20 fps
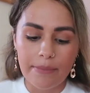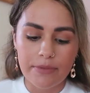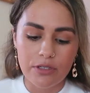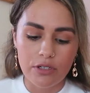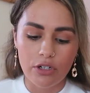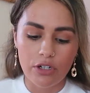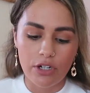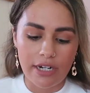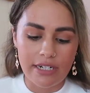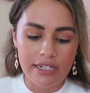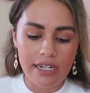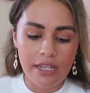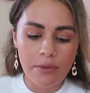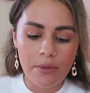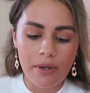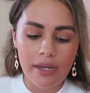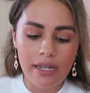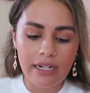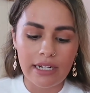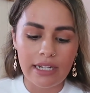So another
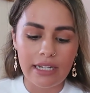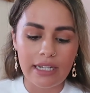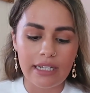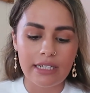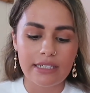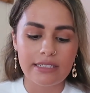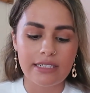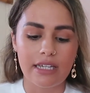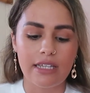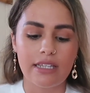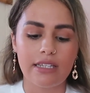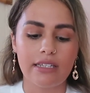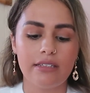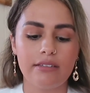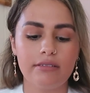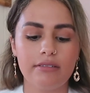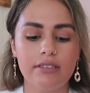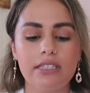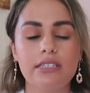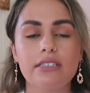one is
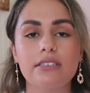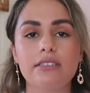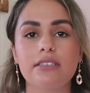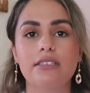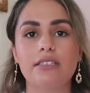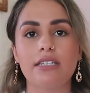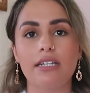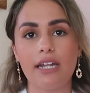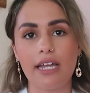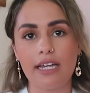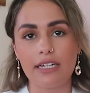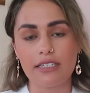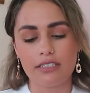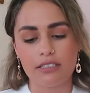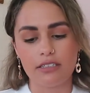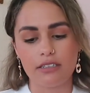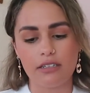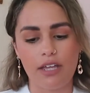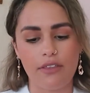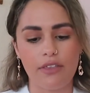the next,
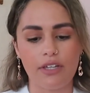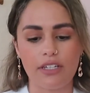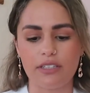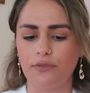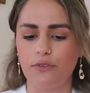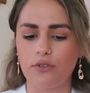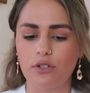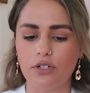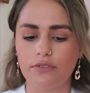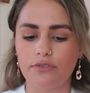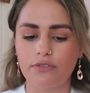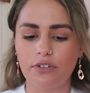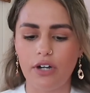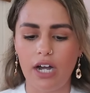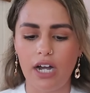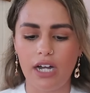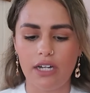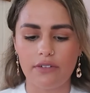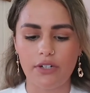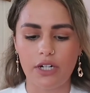I think it's 4 and
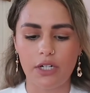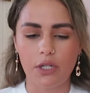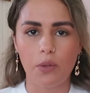5 are